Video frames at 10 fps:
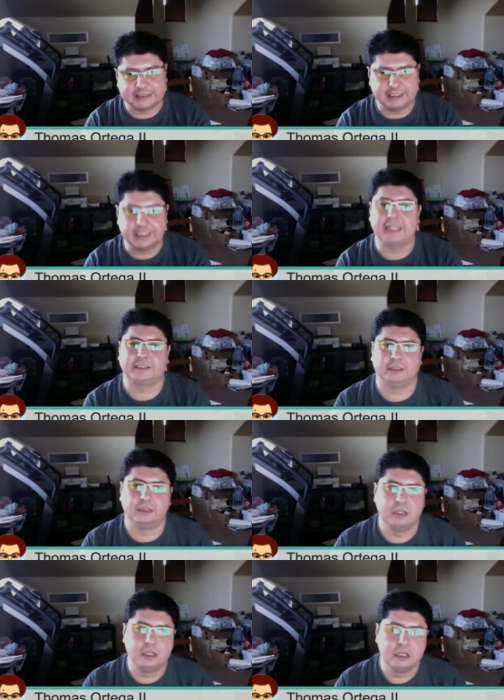in action.
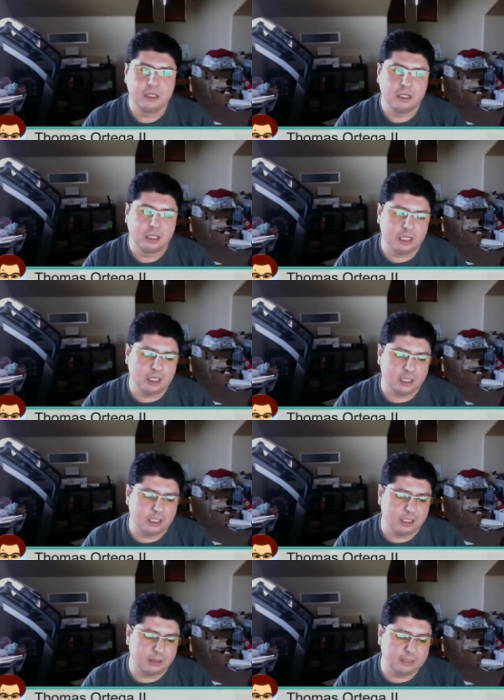
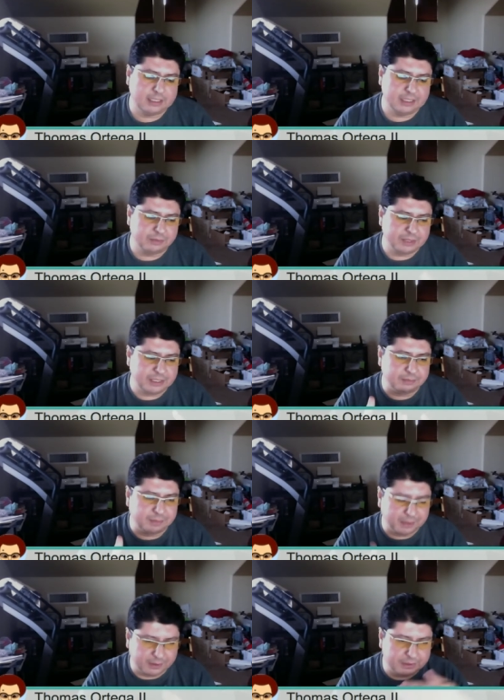And then we
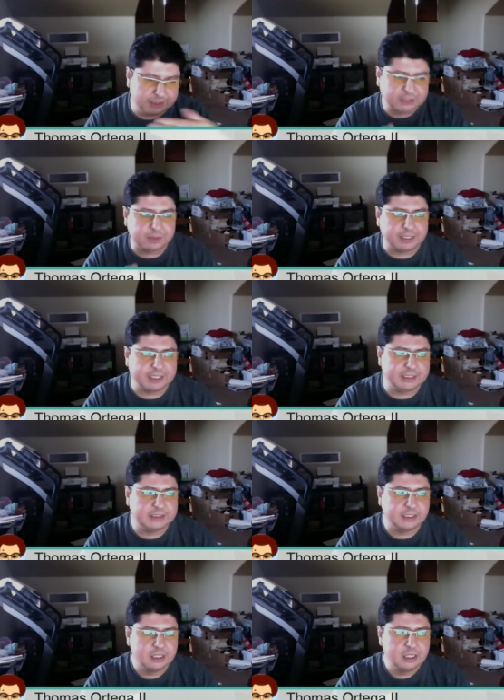build the
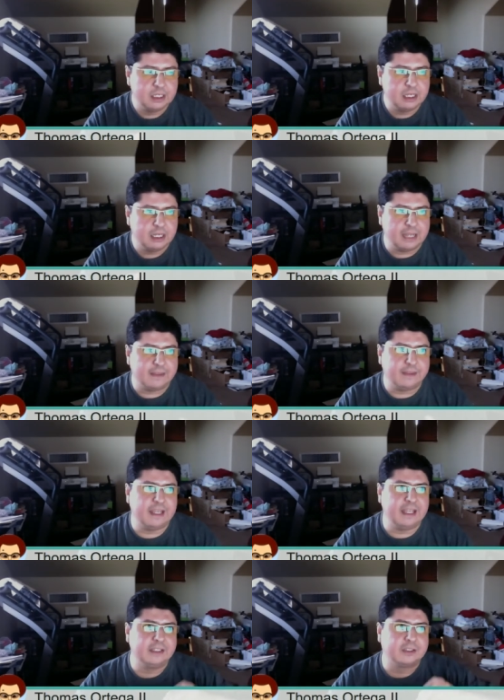screens. And
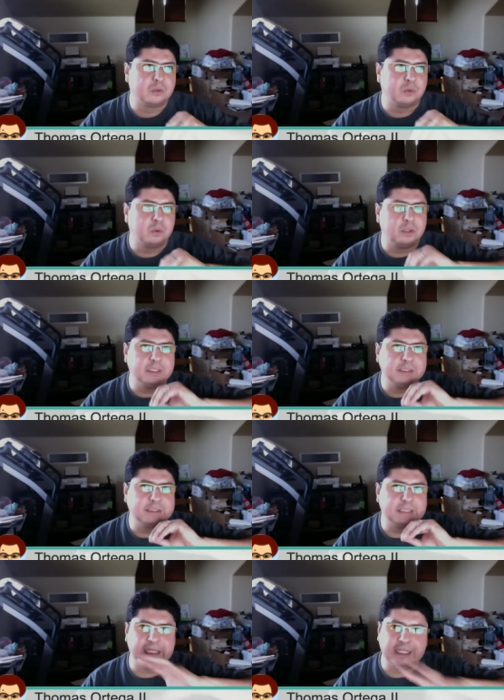then
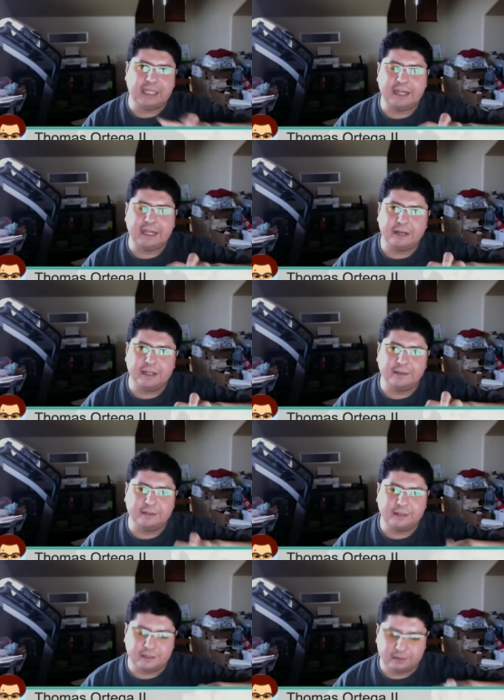towards the later end of
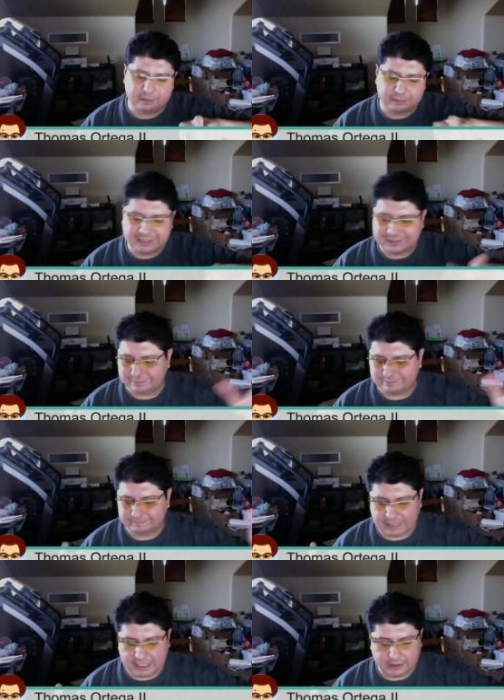
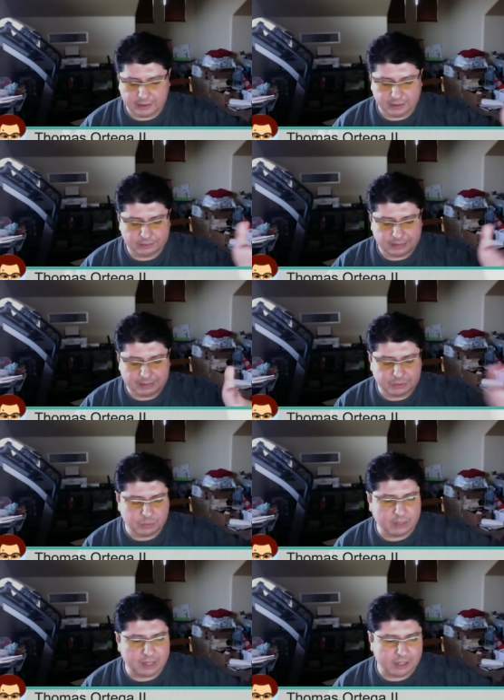I don't know, maybe
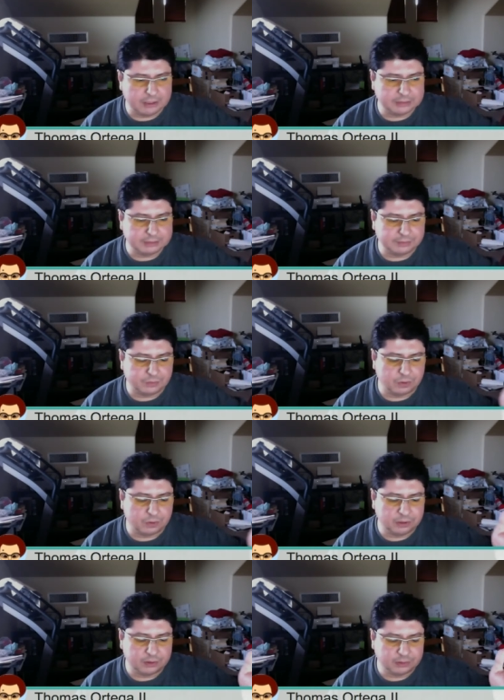12 hours
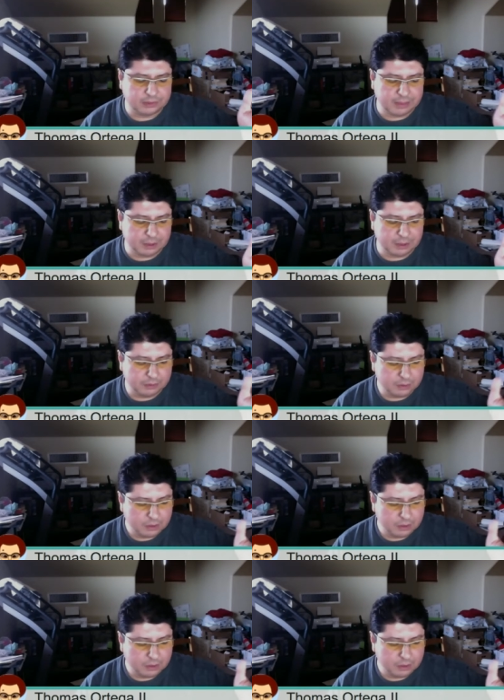before demo,